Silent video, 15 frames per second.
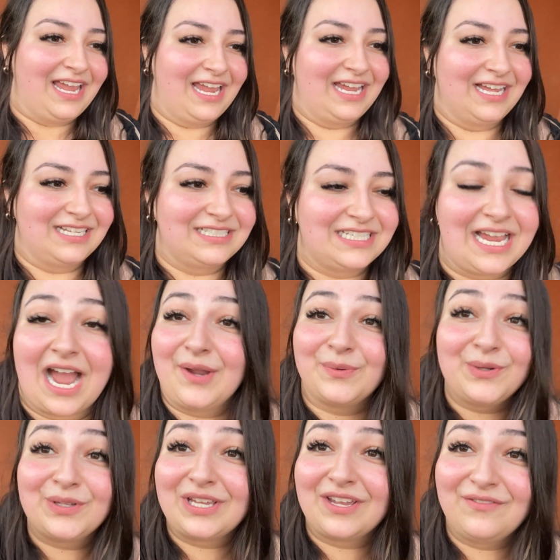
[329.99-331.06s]
And I
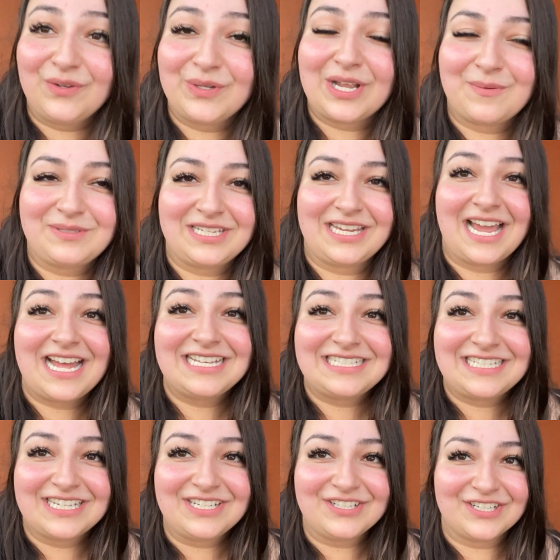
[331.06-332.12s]
will give you an update
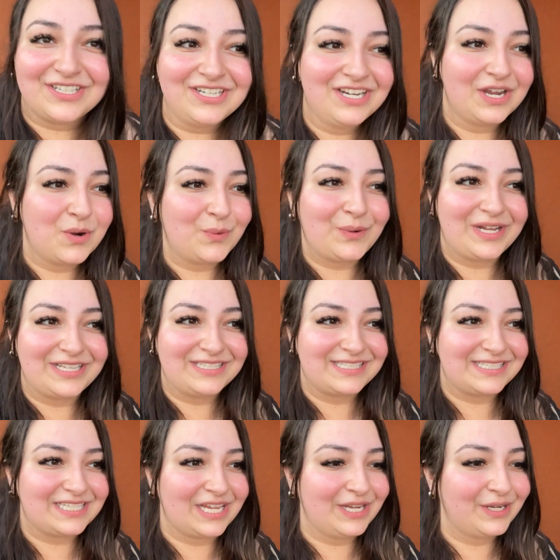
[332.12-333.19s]
at dinner
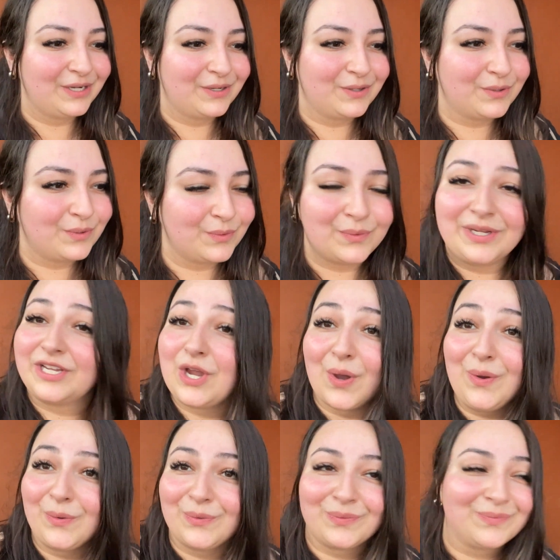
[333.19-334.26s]
once we
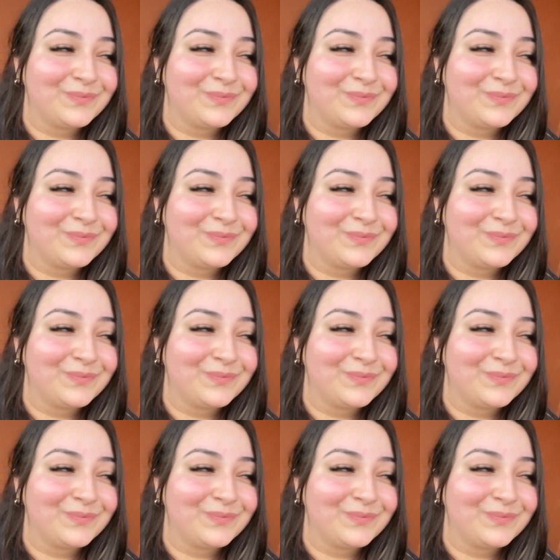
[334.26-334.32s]
go.